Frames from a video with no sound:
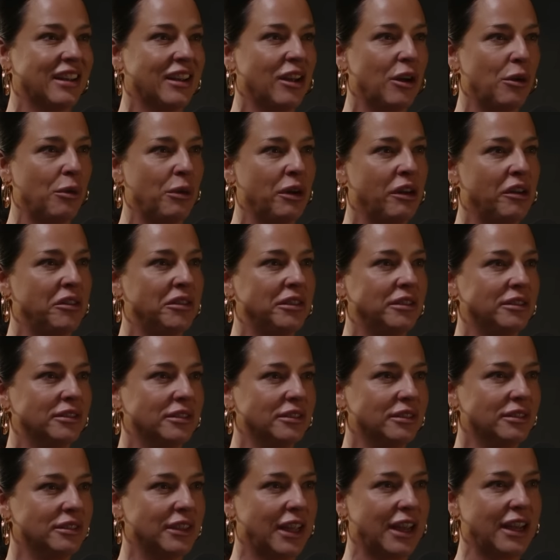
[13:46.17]
Oh, well,
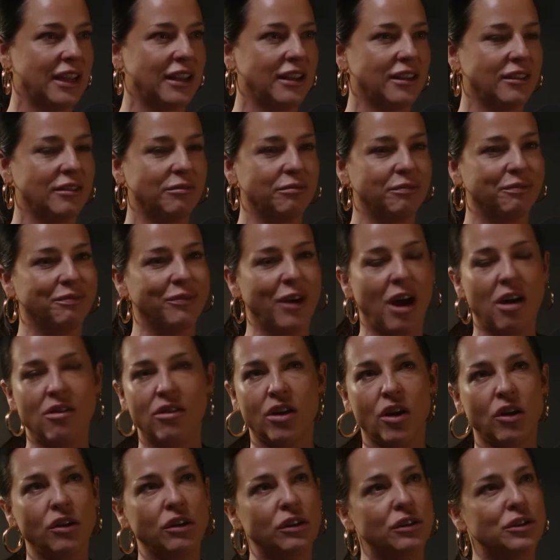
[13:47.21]
like I'll
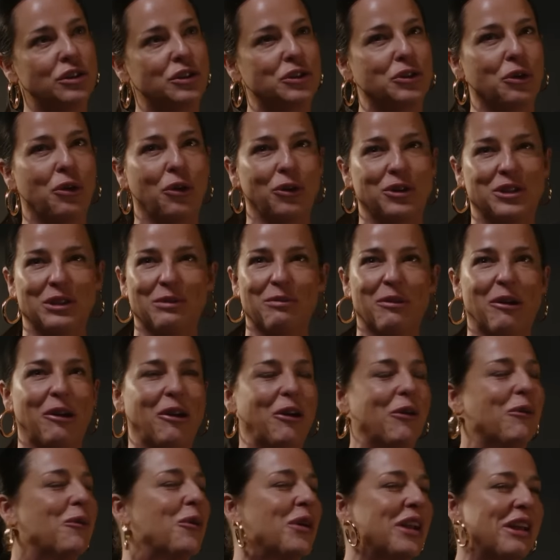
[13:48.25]
go to the store tomorrow
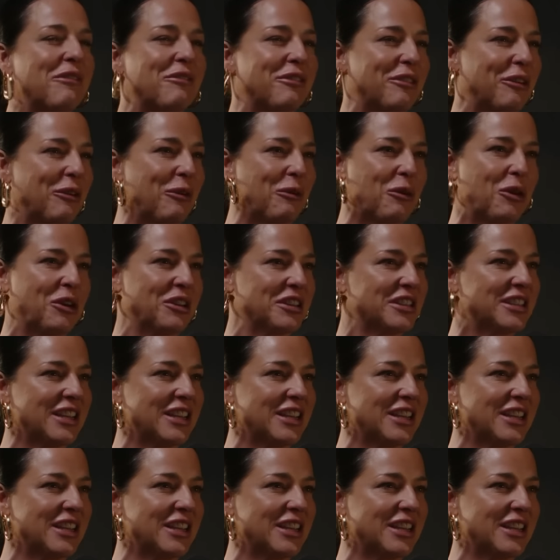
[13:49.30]
or whatever it was.